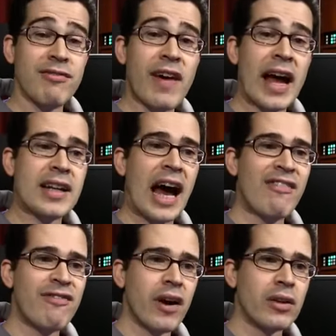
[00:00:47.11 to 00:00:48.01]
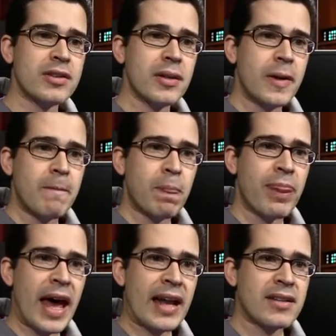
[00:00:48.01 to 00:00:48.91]
In fact, I felt
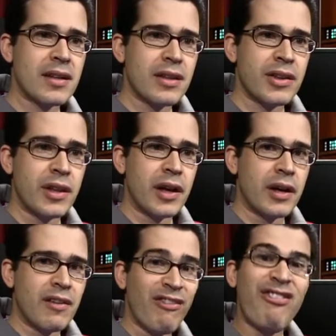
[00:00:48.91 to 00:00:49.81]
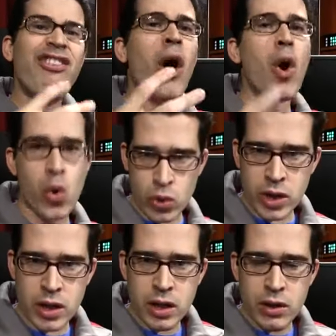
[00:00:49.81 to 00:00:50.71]
that the
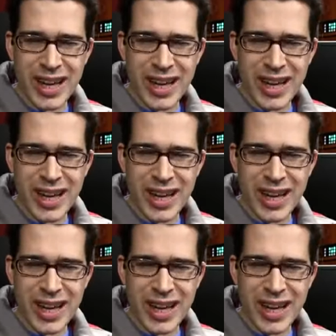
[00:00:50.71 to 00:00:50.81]
phone